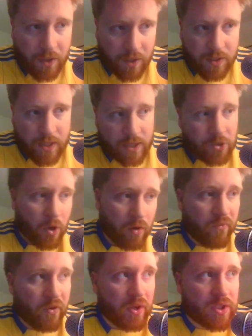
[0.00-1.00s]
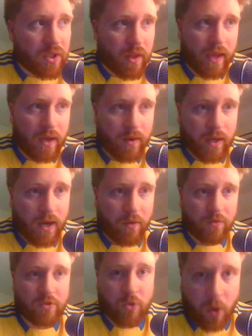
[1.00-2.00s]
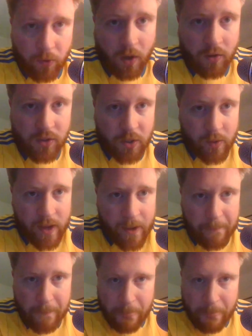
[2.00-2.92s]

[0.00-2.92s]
that's their strong foot so that they can kind of stroll onto it.